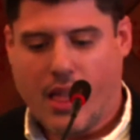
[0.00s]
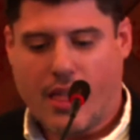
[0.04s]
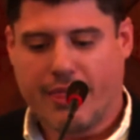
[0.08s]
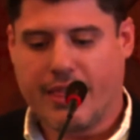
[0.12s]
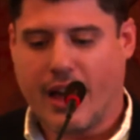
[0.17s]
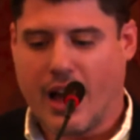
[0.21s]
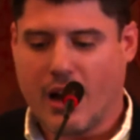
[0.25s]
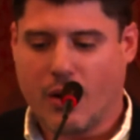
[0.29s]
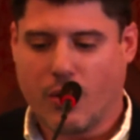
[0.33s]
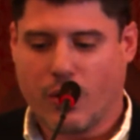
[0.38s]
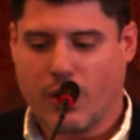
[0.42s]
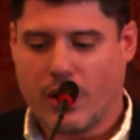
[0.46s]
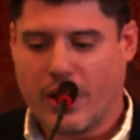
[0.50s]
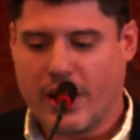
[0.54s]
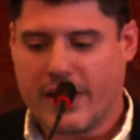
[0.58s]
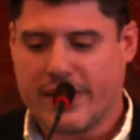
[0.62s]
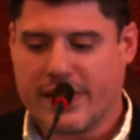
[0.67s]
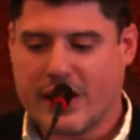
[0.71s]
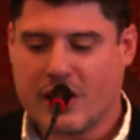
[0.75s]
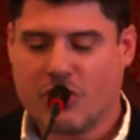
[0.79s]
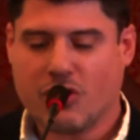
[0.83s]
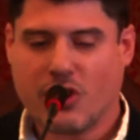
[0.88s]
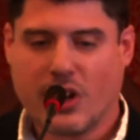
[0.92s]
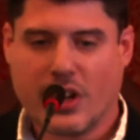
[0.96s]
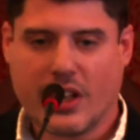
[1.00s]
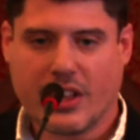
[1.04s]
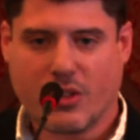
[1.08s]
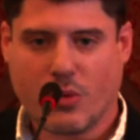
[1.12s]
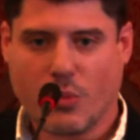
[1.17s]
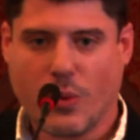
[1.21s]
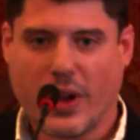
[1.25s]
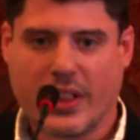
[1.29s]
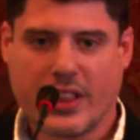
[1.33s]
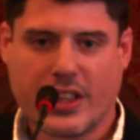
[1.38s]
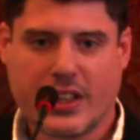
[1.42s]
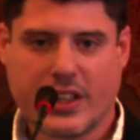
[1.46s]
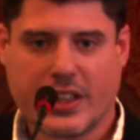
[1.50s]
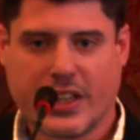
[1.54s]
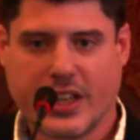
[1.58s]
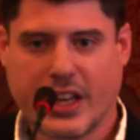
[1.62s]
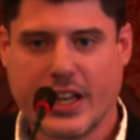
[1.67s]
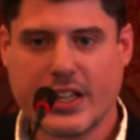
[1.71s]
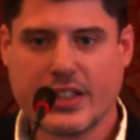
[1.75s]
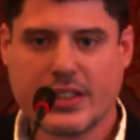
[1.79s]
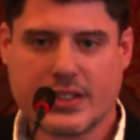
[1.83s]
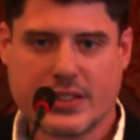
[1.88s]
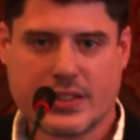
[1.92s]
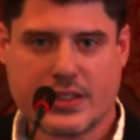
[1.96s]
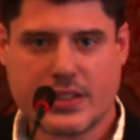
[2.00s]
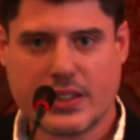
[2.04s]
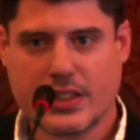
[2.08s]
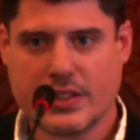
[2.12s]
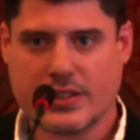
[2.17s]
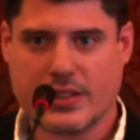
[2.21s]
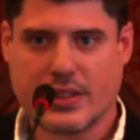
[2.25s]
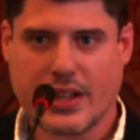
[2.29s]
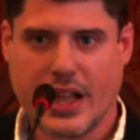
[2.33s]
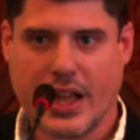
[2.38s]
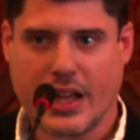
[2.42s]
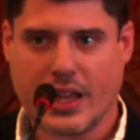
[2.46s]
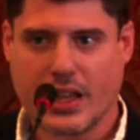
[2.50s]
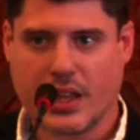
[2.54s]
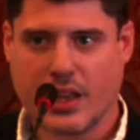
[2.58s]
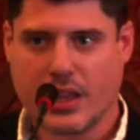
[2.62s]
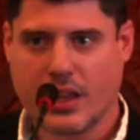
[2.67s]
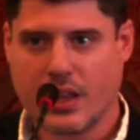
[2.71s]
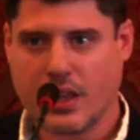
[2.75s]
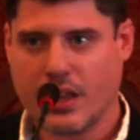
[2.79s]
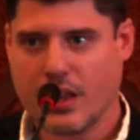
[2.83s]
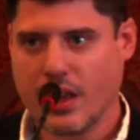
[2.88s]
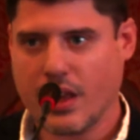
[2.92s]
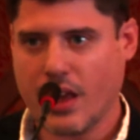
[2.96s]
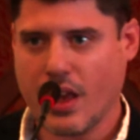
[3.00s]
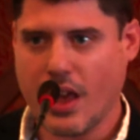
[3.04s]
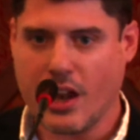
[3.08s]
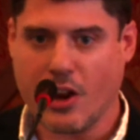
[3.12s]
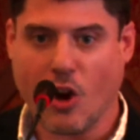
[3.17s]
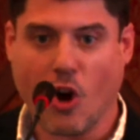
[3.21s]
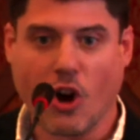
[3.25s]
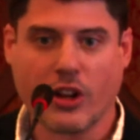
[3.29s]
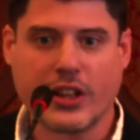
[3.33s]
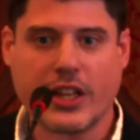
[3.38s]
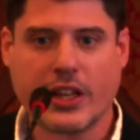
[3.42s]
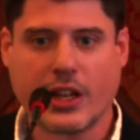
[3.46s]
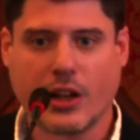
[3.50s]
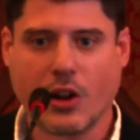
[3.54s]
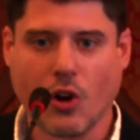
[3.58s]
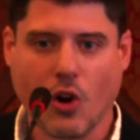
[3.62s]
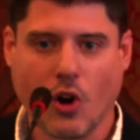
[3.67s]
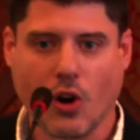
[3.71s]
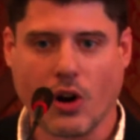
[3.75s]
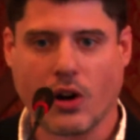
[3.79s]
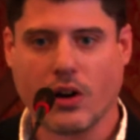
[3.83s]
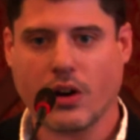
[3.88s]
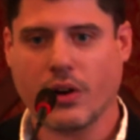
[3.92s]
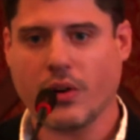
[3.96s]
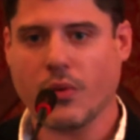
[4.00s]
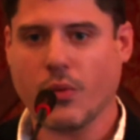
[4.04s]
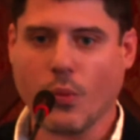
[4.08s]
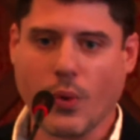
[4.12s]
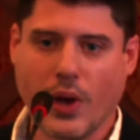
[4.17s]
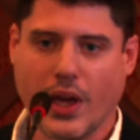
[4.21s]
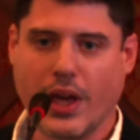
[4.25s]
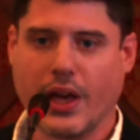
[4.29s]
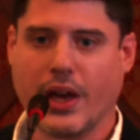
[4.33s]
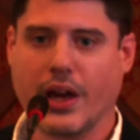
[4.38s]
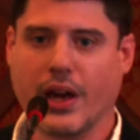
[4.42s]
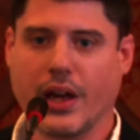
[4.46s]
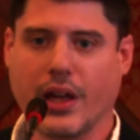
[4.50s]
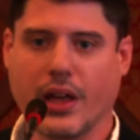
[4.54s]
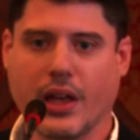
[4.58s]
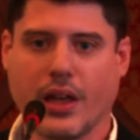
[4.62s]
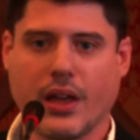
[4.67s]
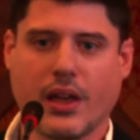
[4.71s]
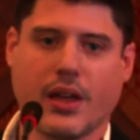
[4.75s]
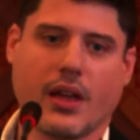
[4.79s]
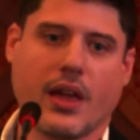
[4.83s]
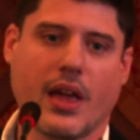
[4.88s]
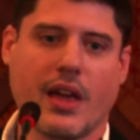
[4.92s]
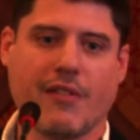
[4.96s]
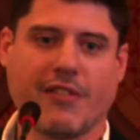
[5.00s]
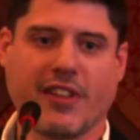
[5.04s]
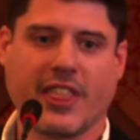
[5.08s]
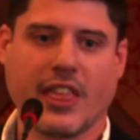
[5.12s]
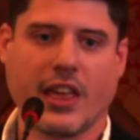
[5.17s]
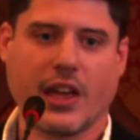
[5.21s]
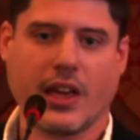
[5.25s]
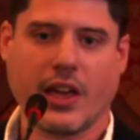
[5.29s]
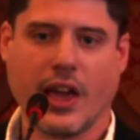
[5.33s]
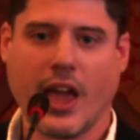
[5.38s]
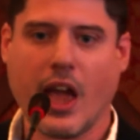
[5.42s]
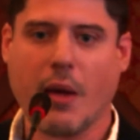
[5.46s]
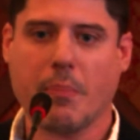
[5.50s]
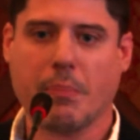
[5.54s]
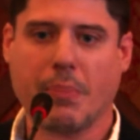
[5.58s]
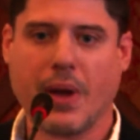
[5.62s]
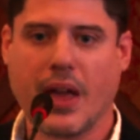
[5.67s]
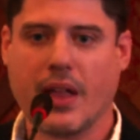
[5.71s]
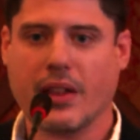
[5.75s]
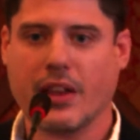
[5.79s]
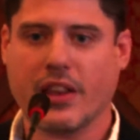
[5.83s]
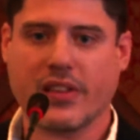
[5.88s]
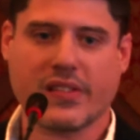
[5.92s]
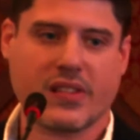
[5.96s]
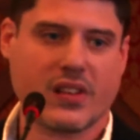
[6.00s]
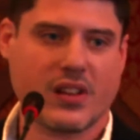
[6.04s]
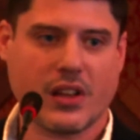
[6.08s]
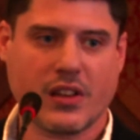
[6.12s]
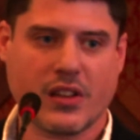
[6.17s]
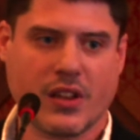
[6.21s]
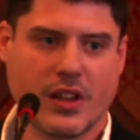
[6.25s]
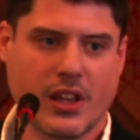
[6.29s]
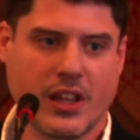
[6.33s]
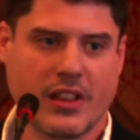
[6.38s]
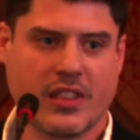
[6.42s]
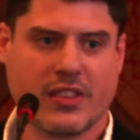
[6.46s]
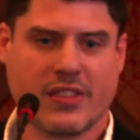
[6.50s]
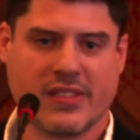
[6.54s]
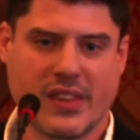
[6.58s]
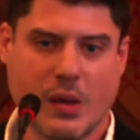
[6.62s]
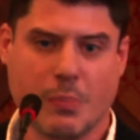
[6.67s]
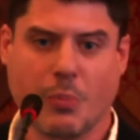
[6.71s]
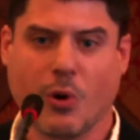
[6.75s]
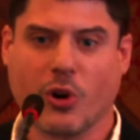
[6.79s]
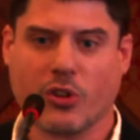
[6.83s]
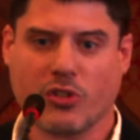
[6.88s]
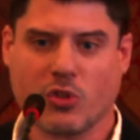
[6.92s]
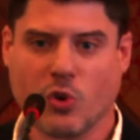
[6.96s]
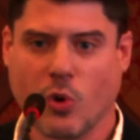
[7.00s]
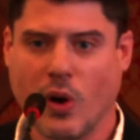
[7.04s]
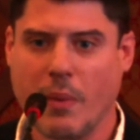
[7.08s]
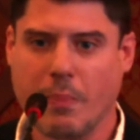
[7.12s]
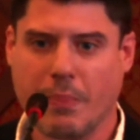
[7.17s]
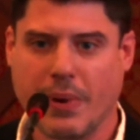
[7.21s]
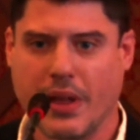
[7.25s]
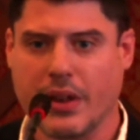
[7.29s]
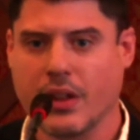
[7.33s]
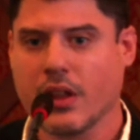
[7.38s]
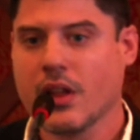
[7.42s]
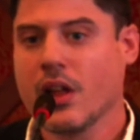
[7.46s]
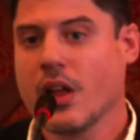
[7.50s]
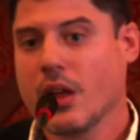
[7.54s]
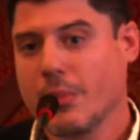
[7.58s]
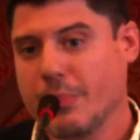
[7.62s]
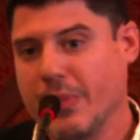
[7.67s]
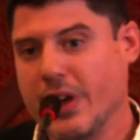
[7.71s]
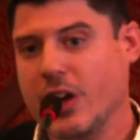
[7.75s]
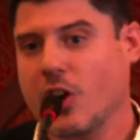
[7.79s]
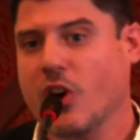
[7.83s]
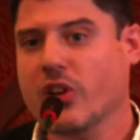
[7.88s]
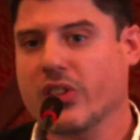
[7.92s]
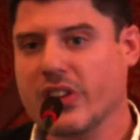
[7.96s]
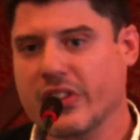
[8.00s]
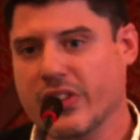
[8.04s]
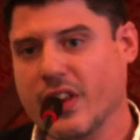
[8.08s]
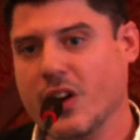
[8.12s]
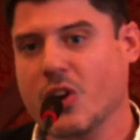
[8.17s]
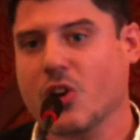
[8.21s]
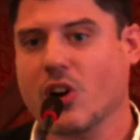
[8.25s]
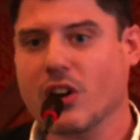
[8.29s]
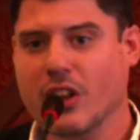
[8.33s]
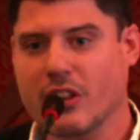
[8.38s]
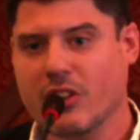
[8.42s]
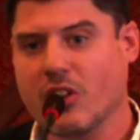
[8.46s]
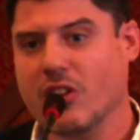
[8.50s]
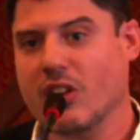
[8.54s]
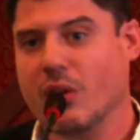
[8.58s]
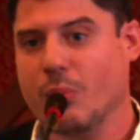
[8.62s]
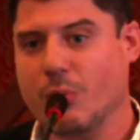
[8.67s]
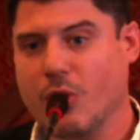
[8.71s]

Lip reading: Now, essentially, what it creates is like an audit log where everything happened as it's supposed to happen because it's recorded on the